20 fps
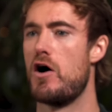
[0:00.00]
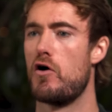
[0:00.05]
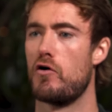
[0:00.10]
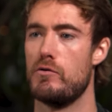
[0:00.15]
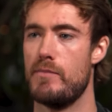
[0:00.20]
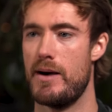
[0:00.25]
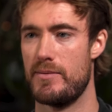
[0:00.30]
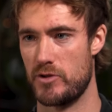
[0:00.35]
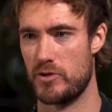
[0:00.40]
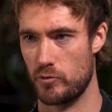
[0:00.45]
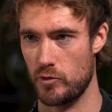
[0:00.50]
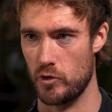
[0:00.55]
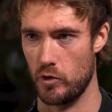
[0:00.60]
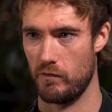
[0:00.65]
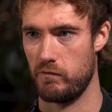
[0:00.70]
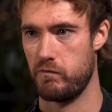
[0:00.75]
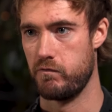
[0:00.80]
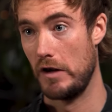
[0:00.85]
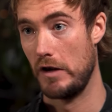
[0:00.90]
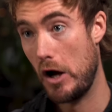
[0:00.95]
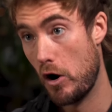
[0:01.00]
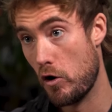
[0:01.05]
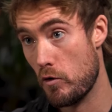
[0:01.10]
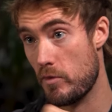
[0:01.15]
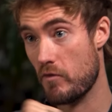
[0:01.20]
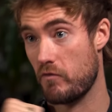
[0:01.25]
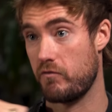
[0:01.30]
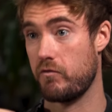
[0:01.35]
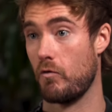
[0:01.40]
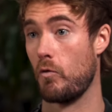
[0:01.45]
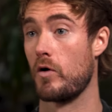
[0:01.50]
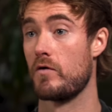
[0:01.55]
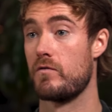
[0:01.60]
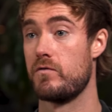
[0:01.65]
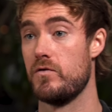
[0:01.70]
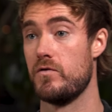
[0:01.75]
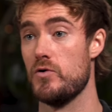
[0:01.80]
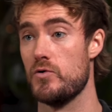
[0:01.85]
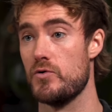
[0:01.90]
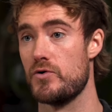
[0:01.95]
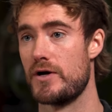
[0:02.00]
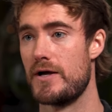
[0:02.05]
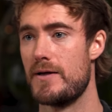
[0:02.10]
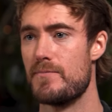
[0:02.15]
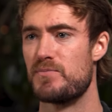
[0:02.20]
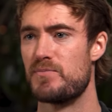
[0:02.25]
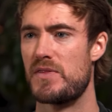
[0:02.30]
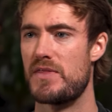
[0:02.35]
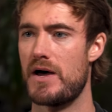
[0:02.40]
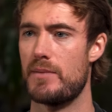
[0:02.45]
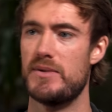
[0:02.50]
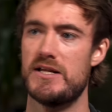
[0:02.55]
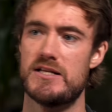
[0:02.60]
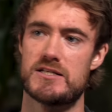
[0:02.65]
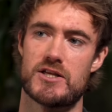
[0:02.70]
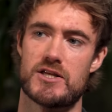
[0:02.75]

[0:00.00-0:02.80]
remember the rule flow before food. That means